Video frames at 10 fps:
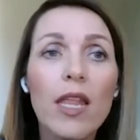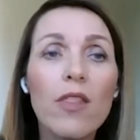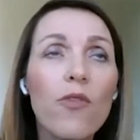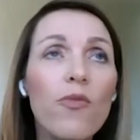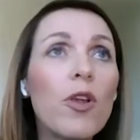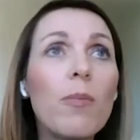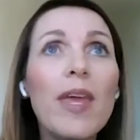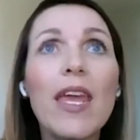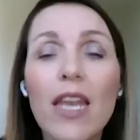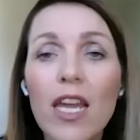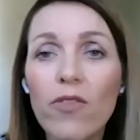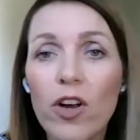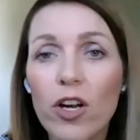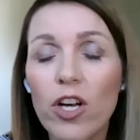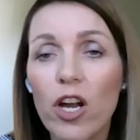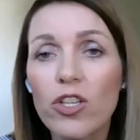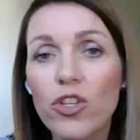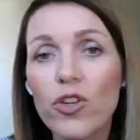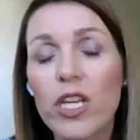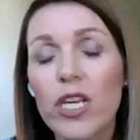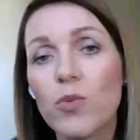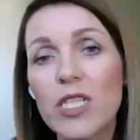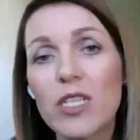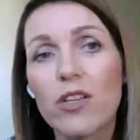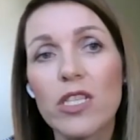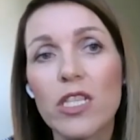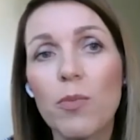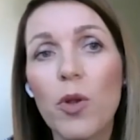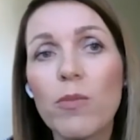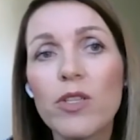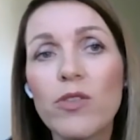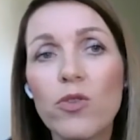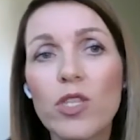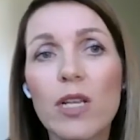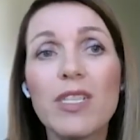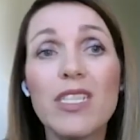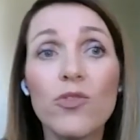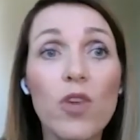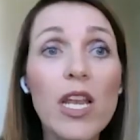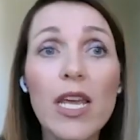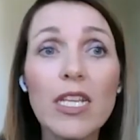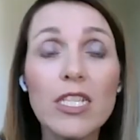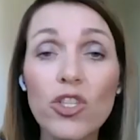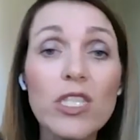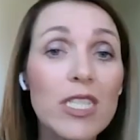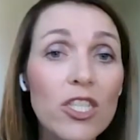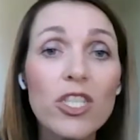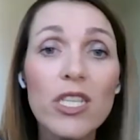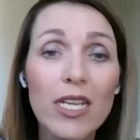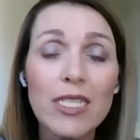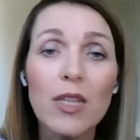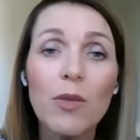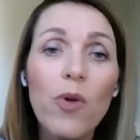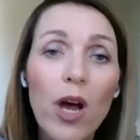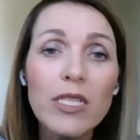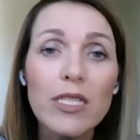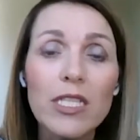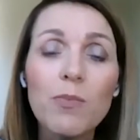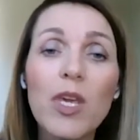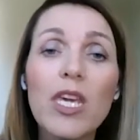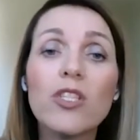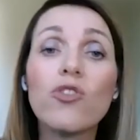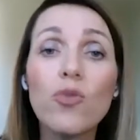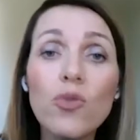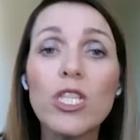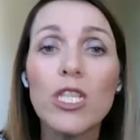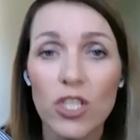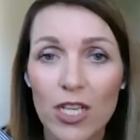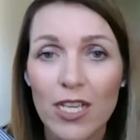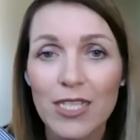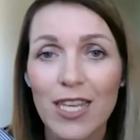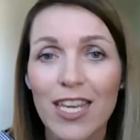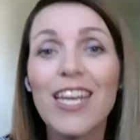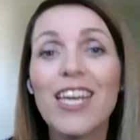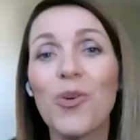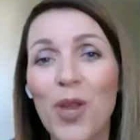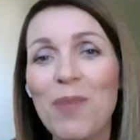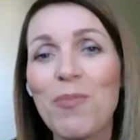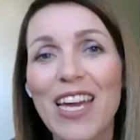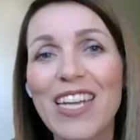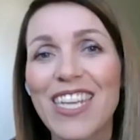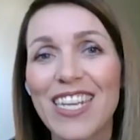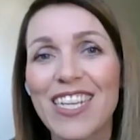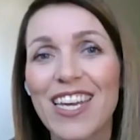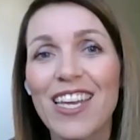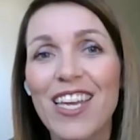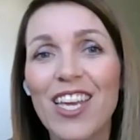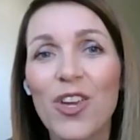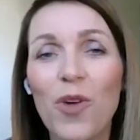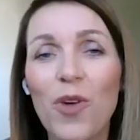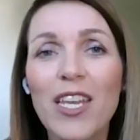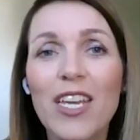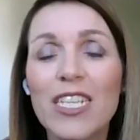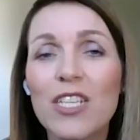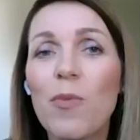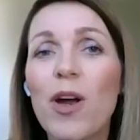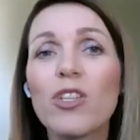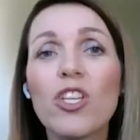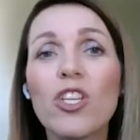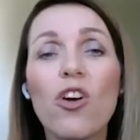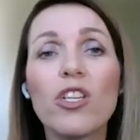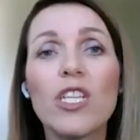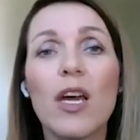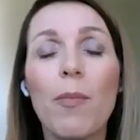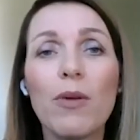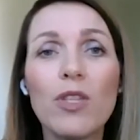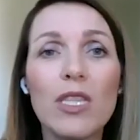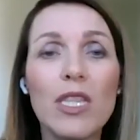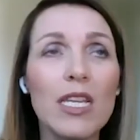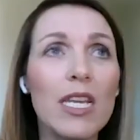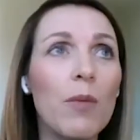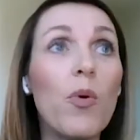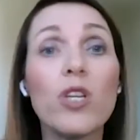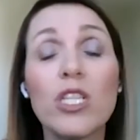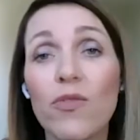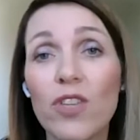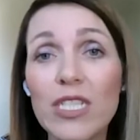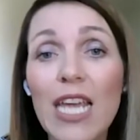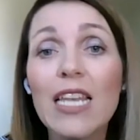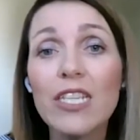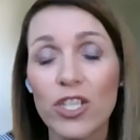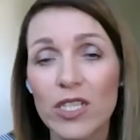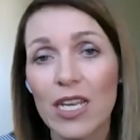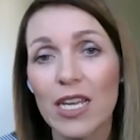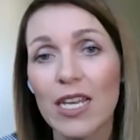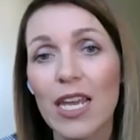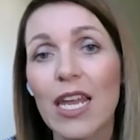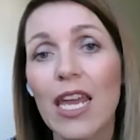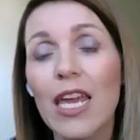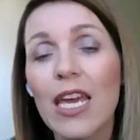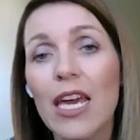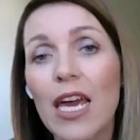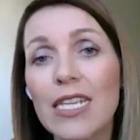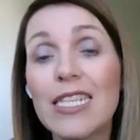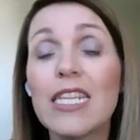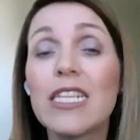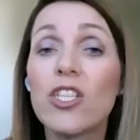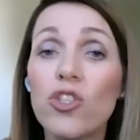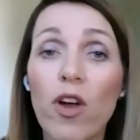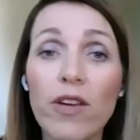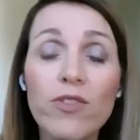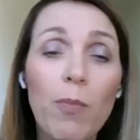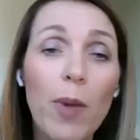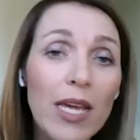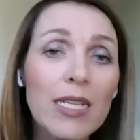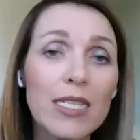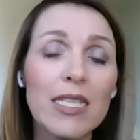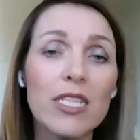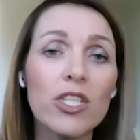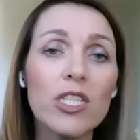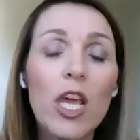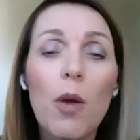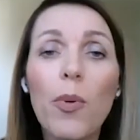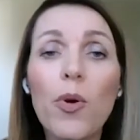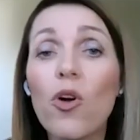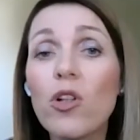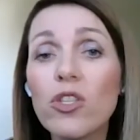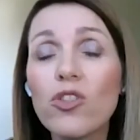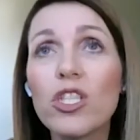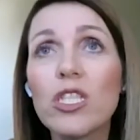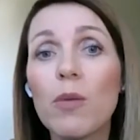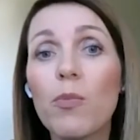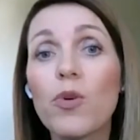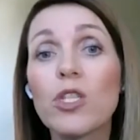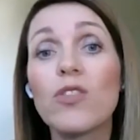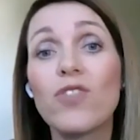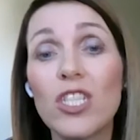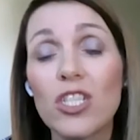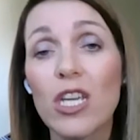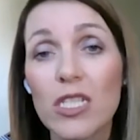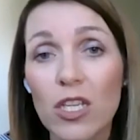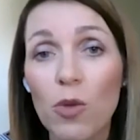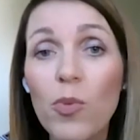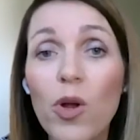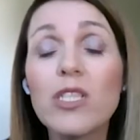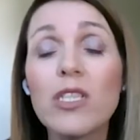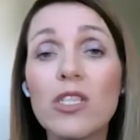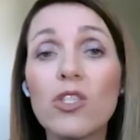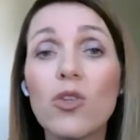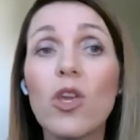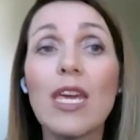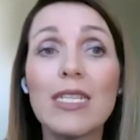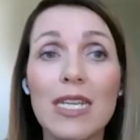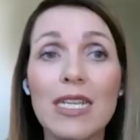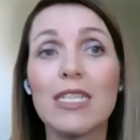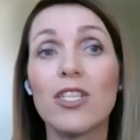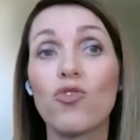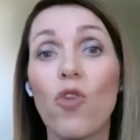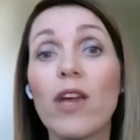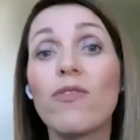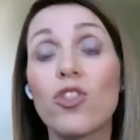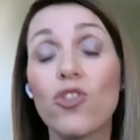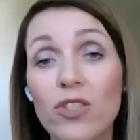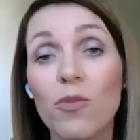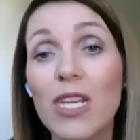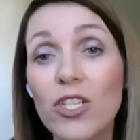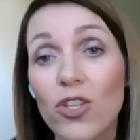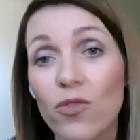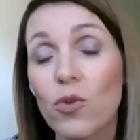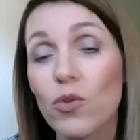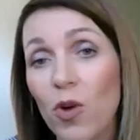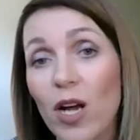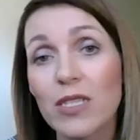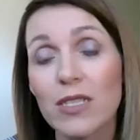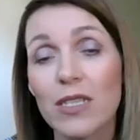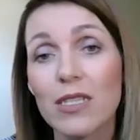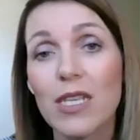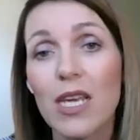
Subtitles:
the very beginning of our journey as we started the deployment of those elements is really just digitizing the processes, because through digitizing it, you enable that data, right? Tamara talked about the importance of intelligence and getting data to drive buying decisions, but also just the importance of digitizing your processes so you get data to drive the transformation of those processes.